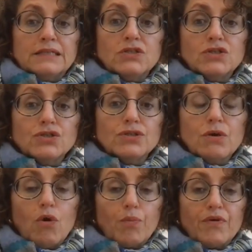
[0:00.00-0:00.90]
The
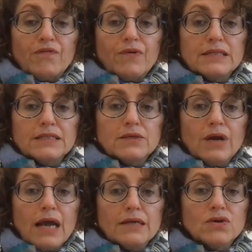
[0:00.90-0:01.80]
teacher or
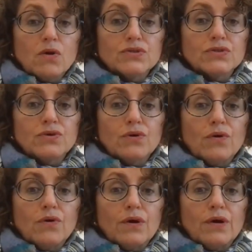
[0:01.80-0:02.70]
professor has
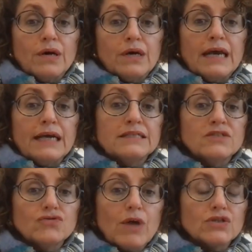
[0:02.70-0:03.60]
also an
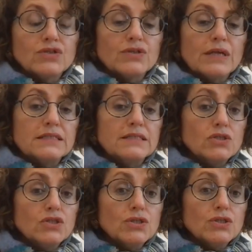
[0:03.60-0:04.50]
instructional
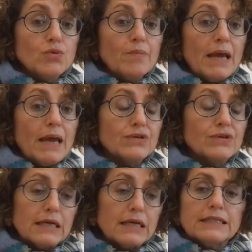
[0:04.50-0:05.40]
decision to make
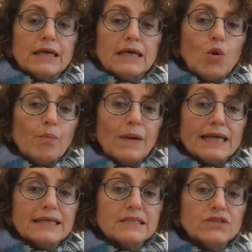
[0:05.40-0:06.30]
regarding the
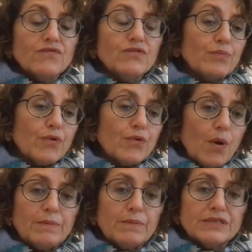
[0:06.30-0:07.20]
complexity of the
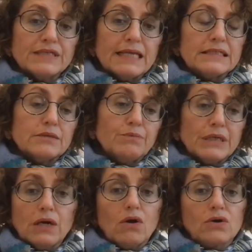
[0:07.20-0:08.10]
problem presented,
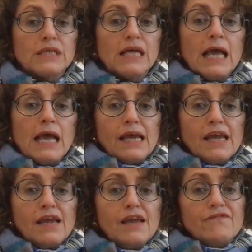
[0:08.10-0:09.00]
because
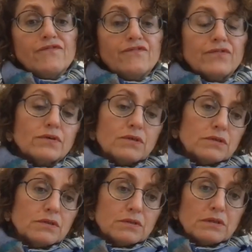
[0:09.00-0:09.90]
if
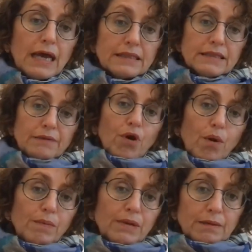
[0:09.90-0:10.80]
the
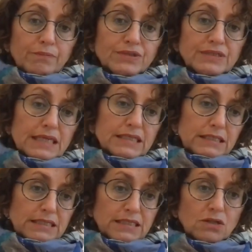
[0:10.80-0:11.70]
problem
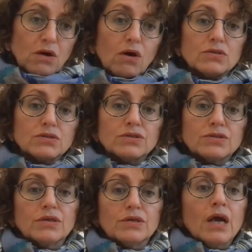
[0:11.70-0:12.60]
presented is
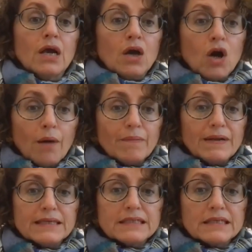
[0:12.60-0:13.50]
not
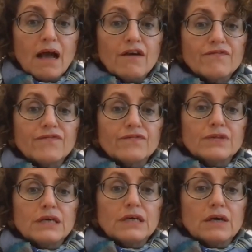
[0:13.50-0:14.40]
complex
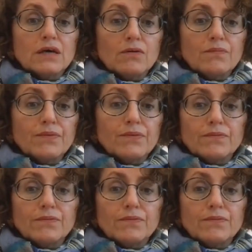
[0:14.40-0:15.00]
enough, the